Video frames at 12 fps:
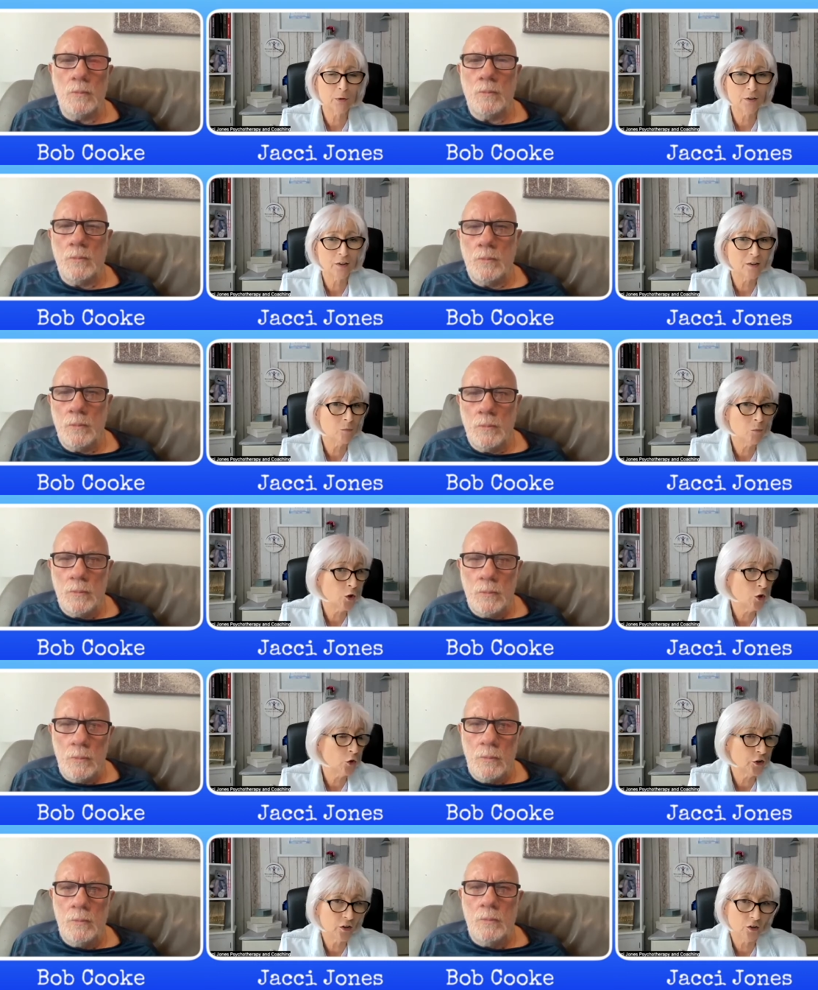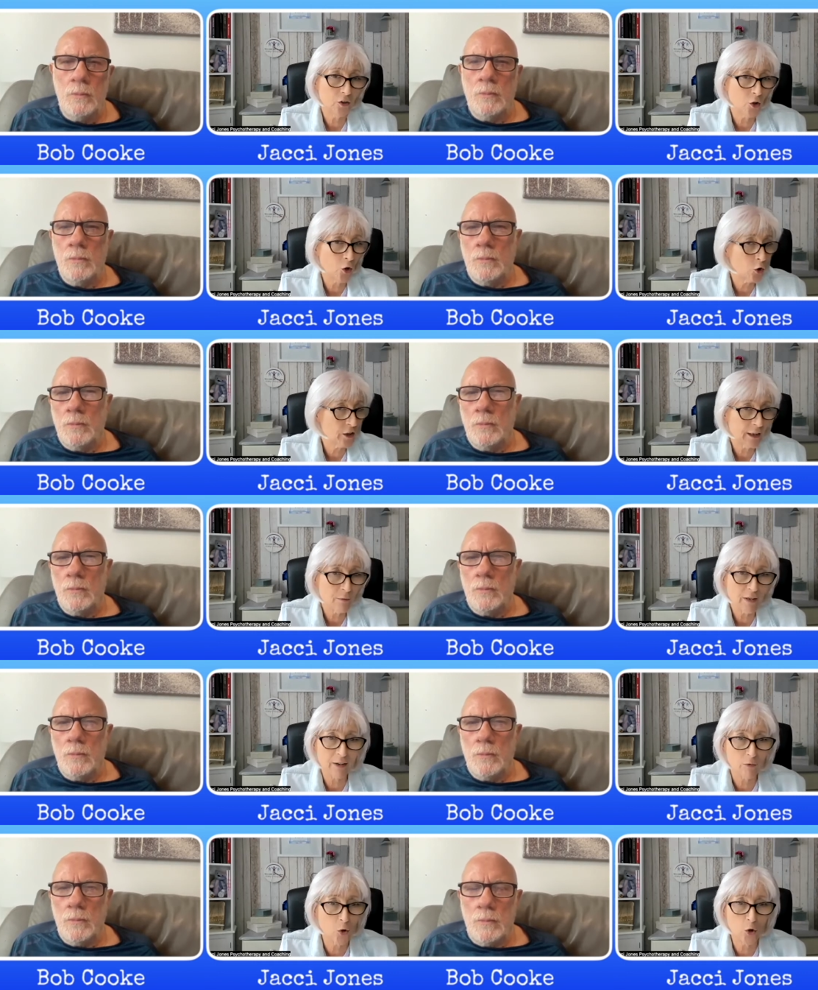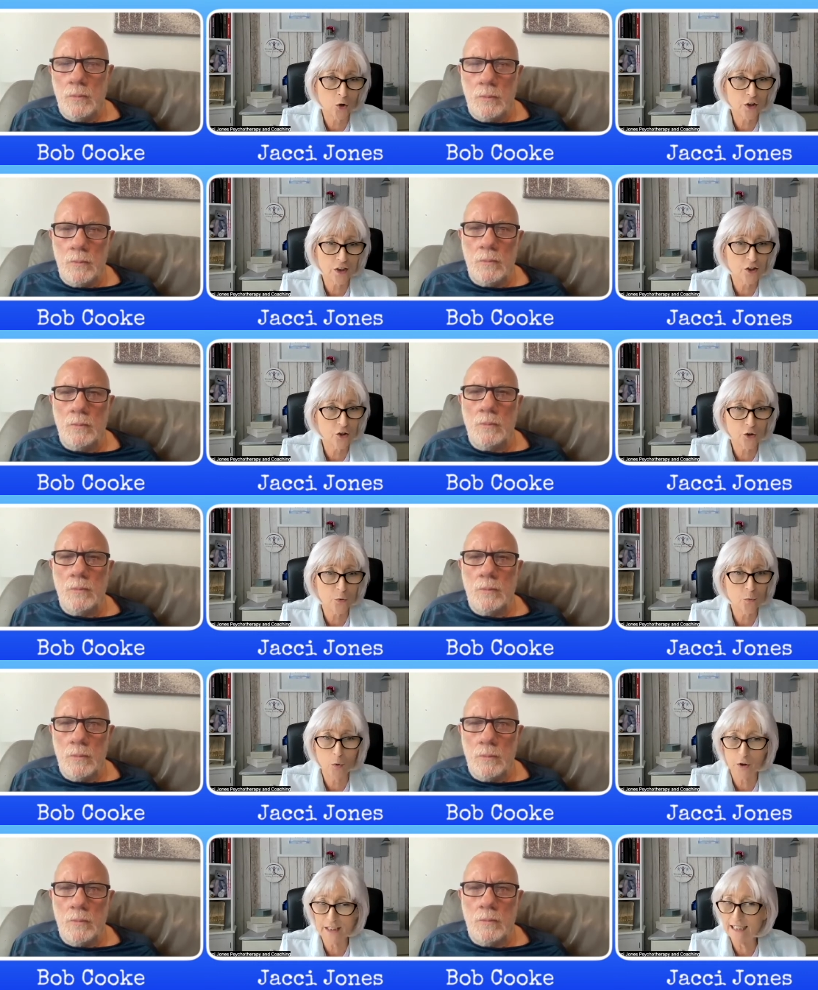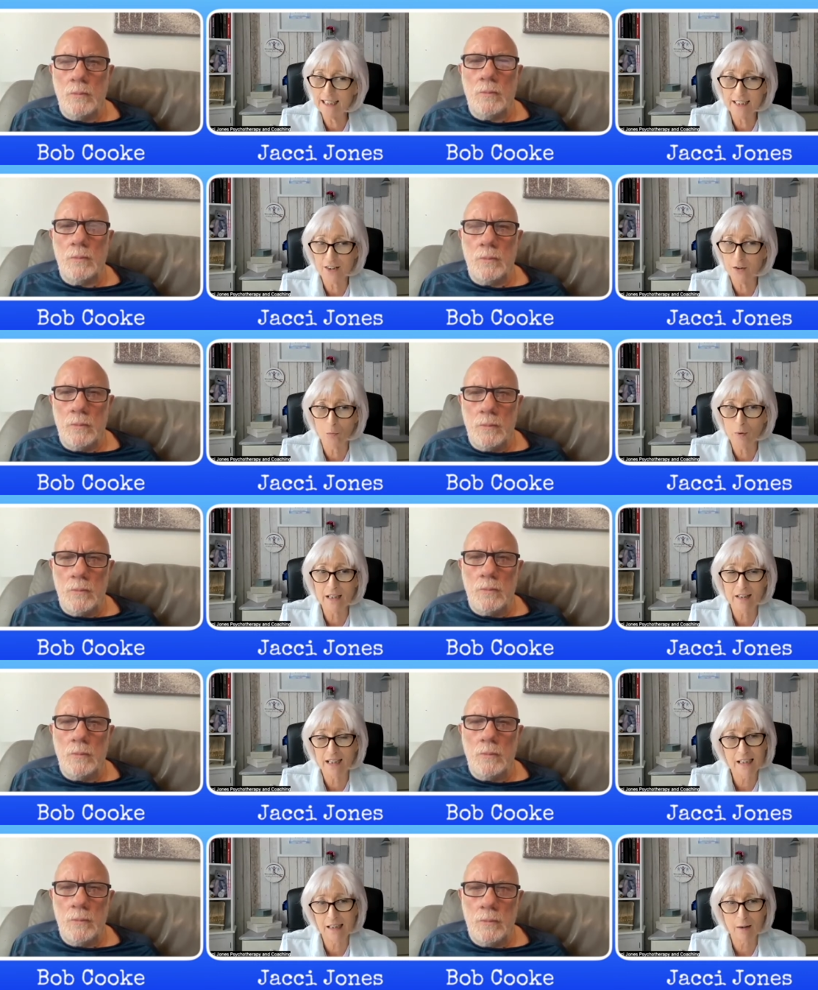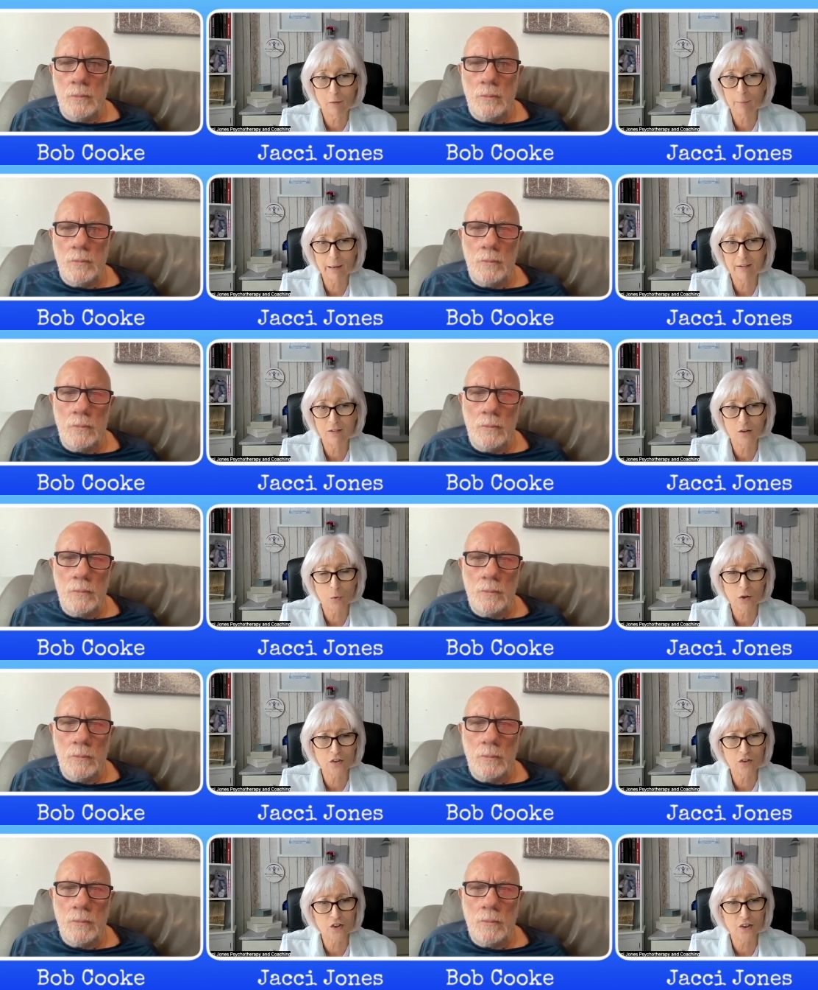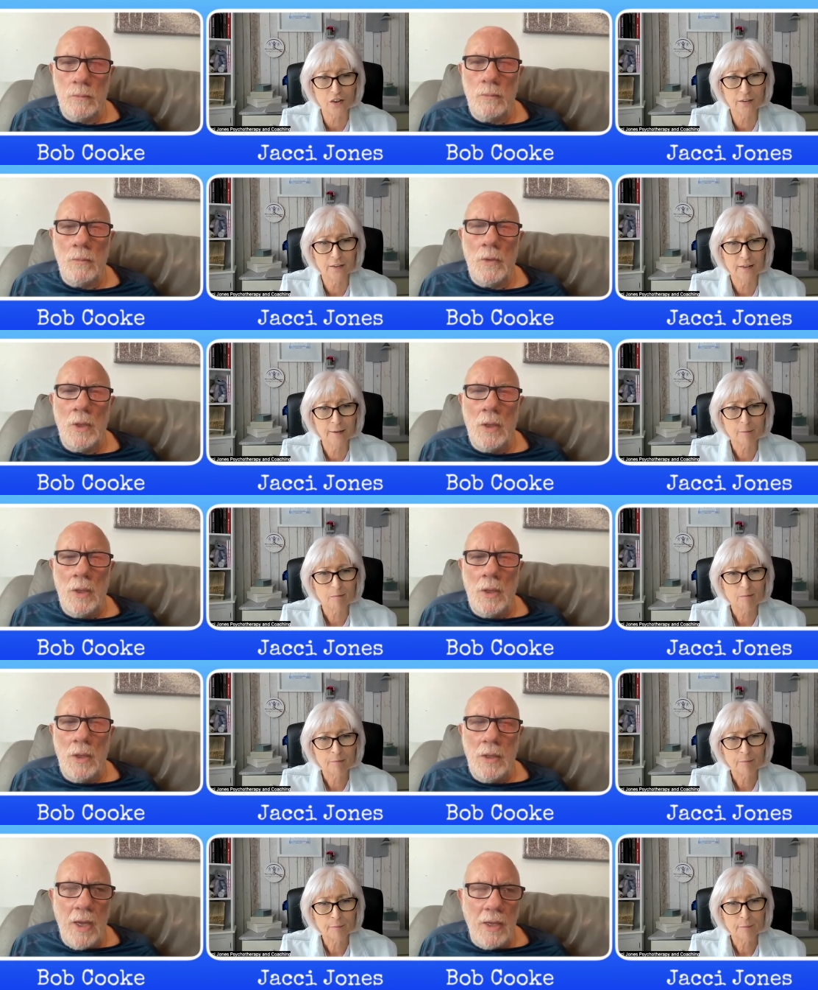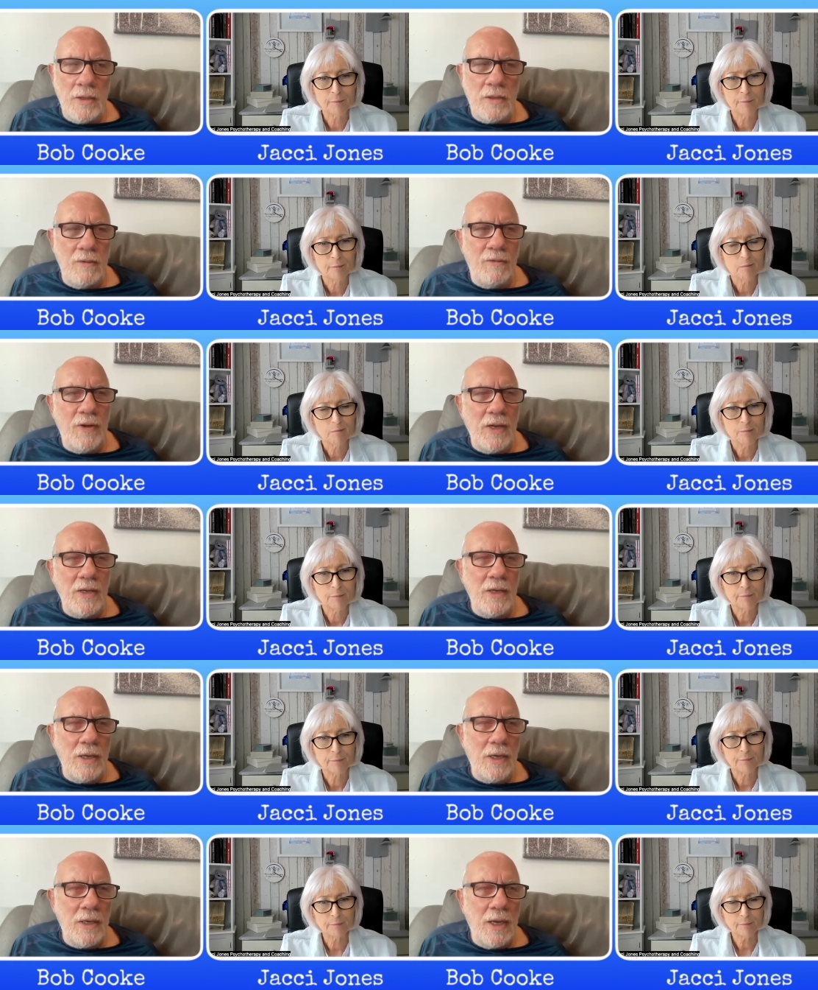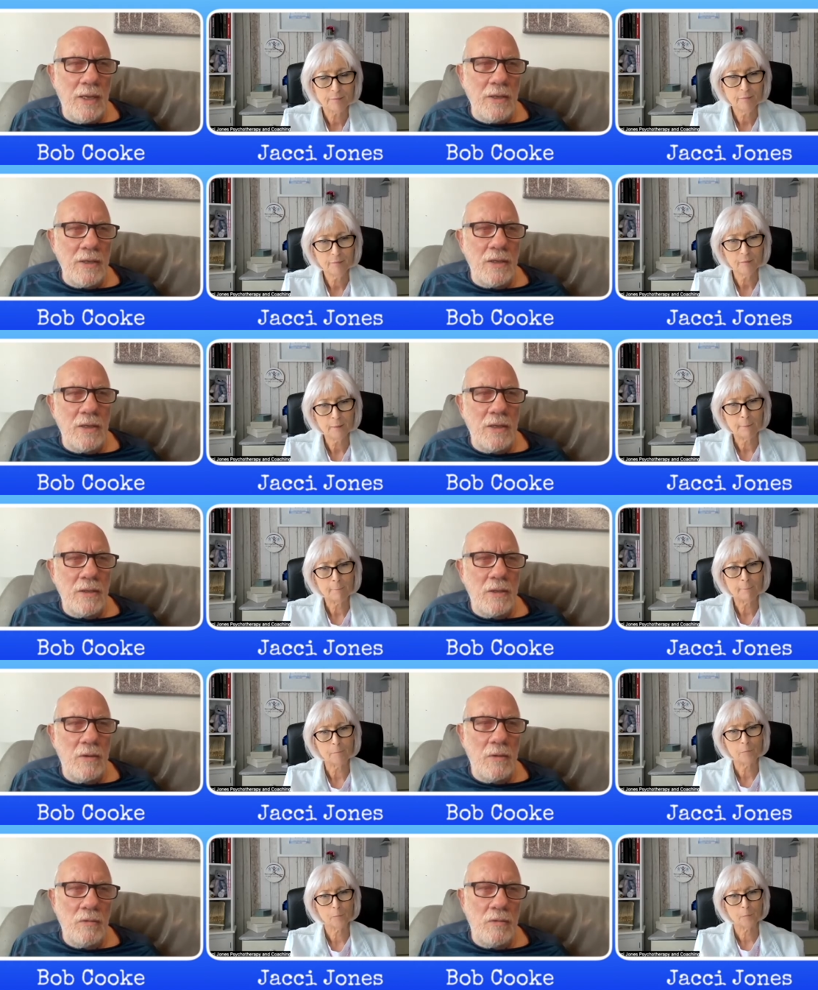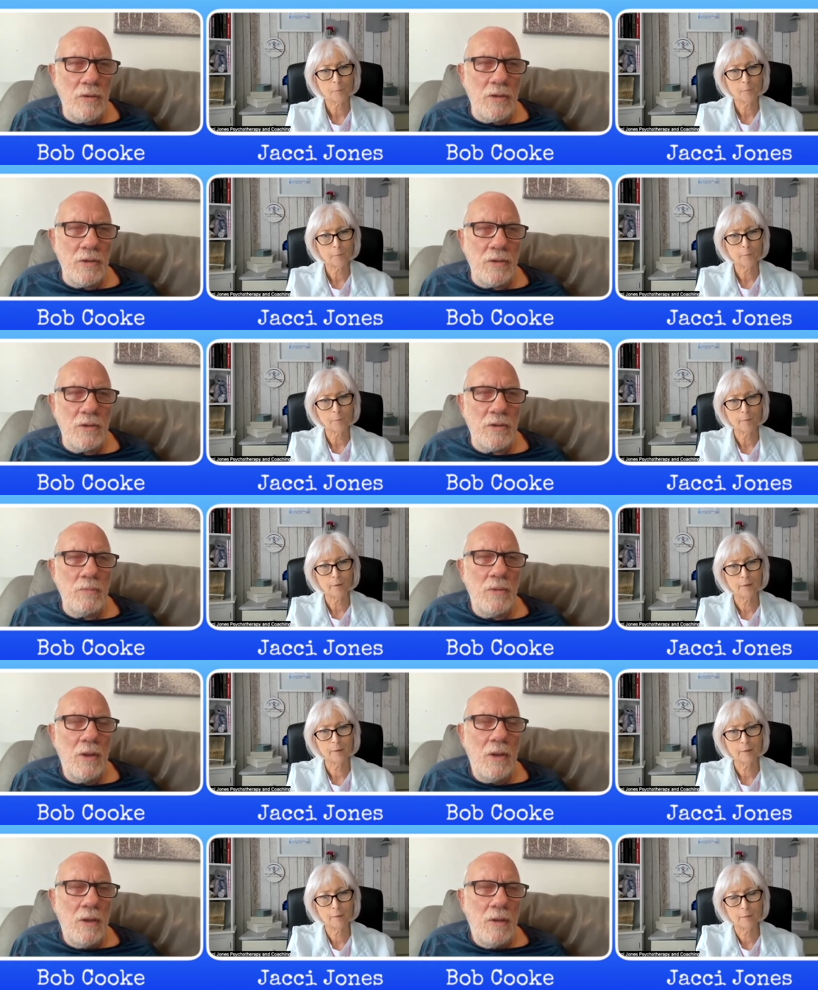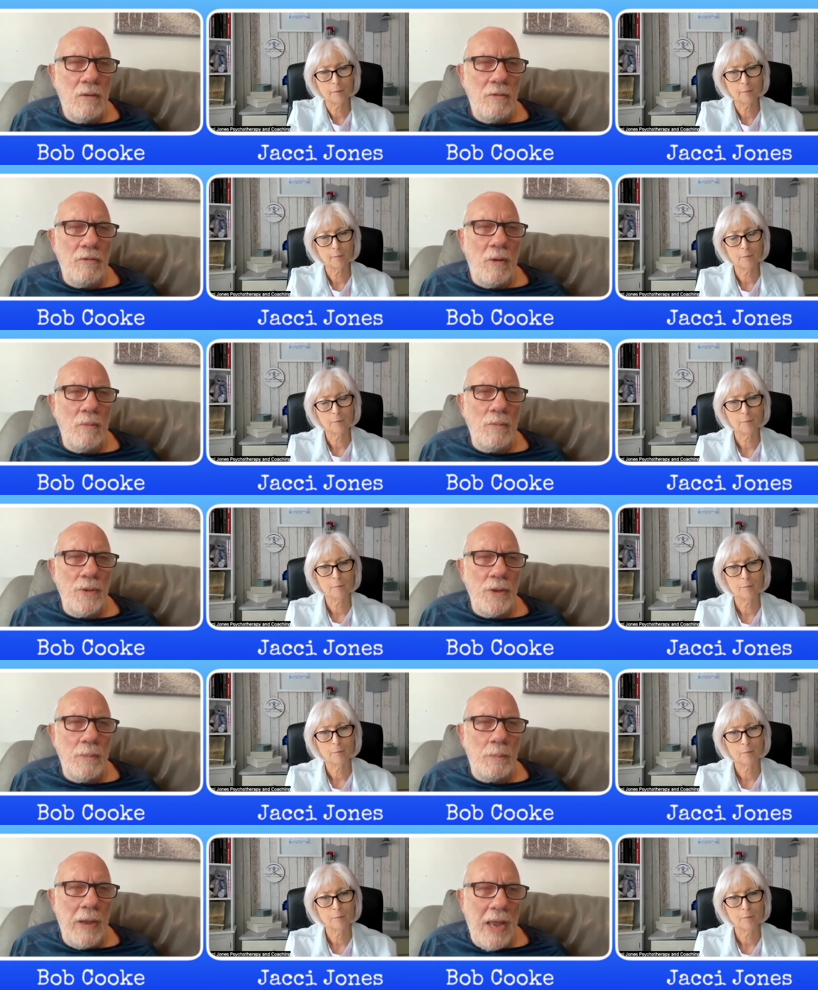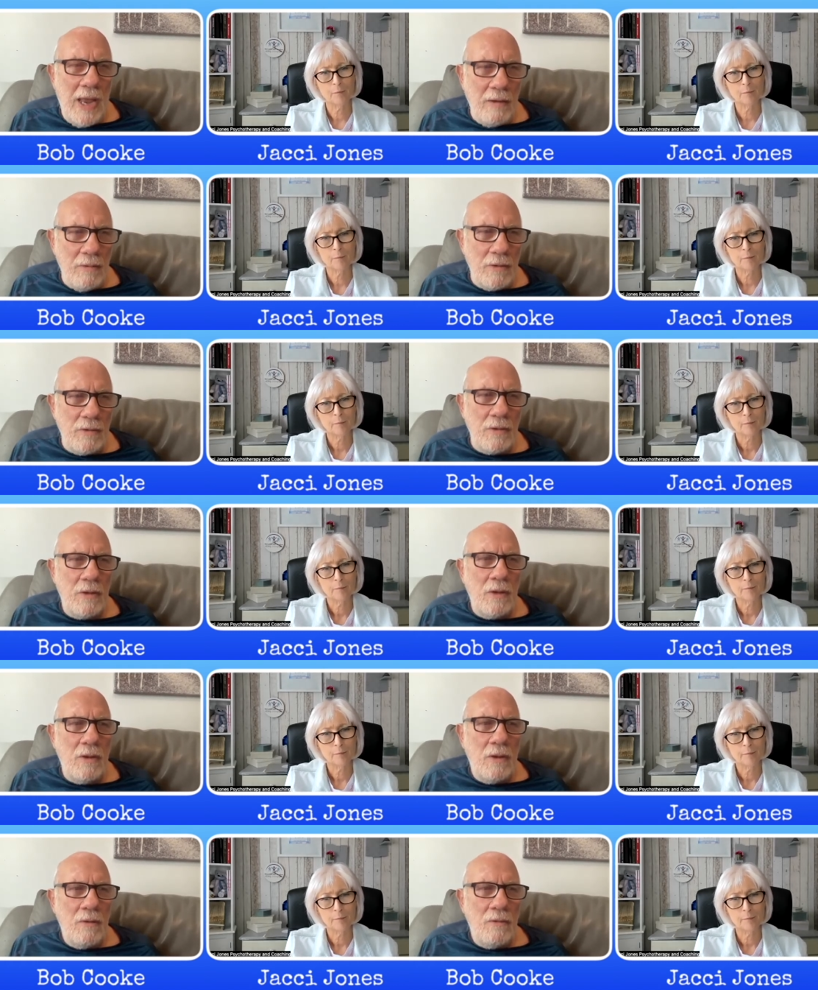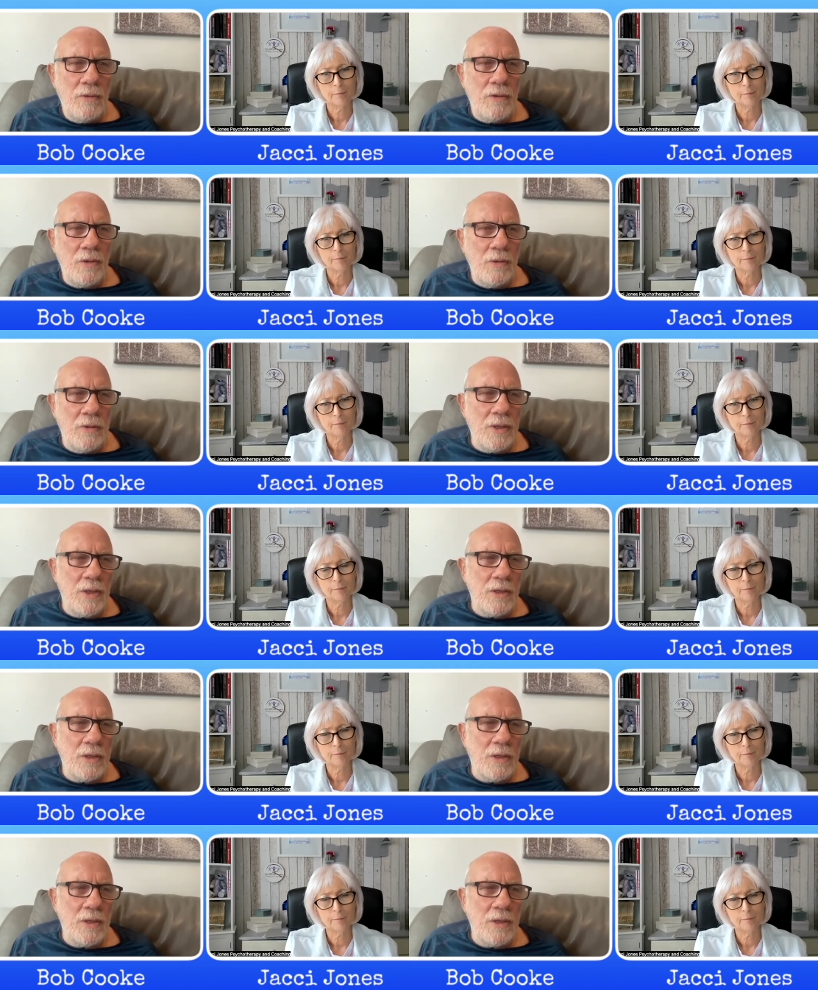Speaker 1: that we're going to go down that road and do what it is that we think our parents want us to.
Speaker 2: Yeah, it's defending against the internal criticism from the parent for doing things